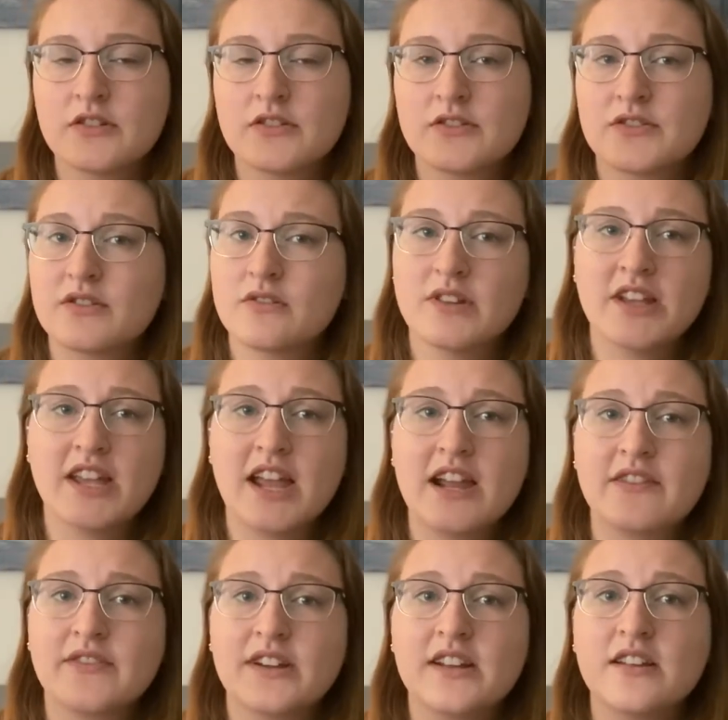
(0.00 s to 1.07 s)
So like
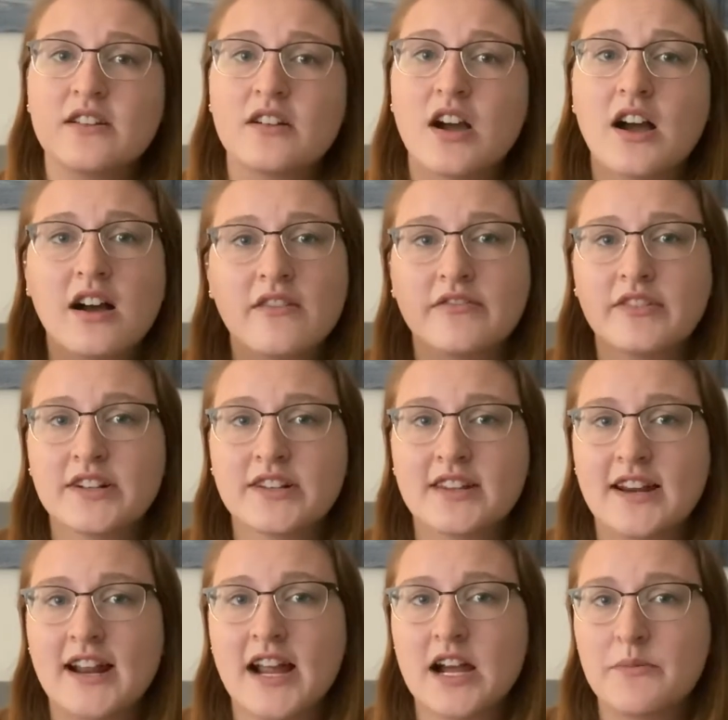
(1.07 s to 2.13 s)
every conflict
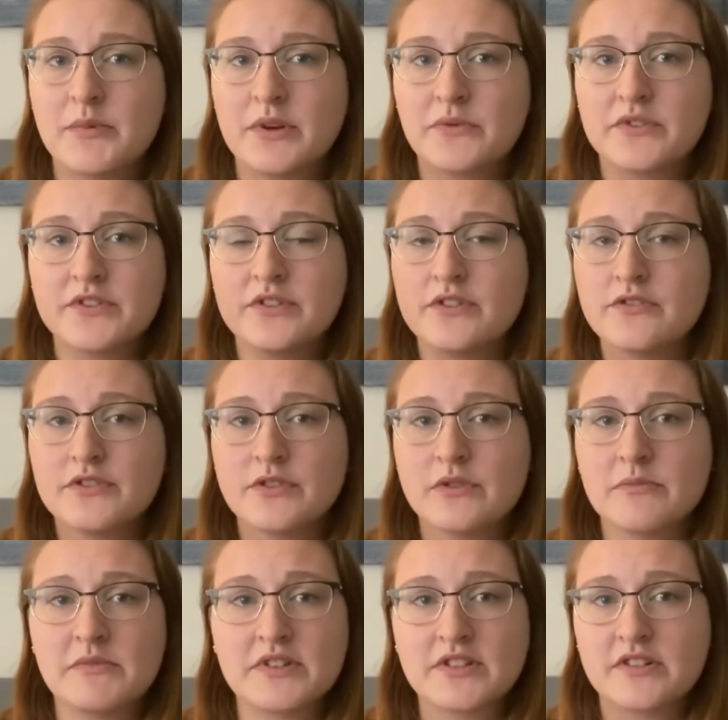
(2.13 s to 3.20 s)
that happened was due to a
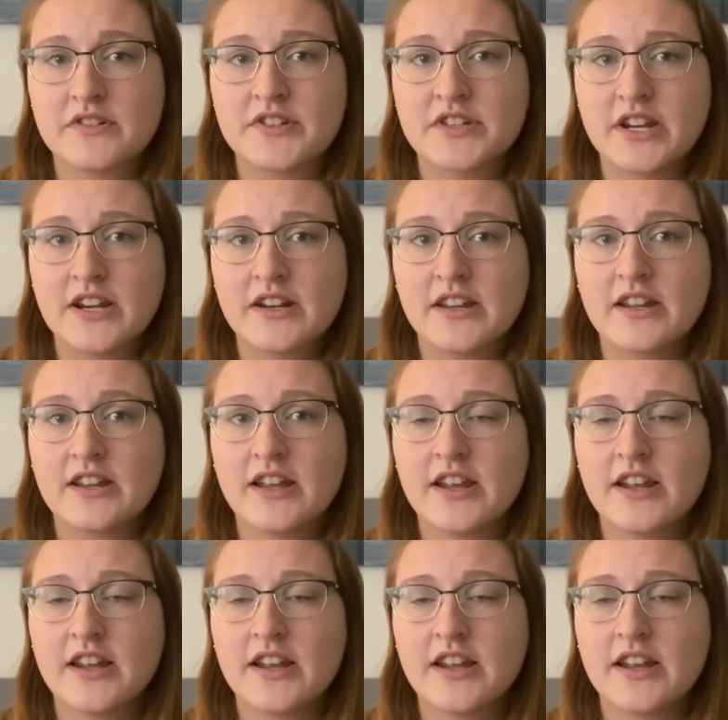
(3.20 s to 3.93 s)
misunderstanding,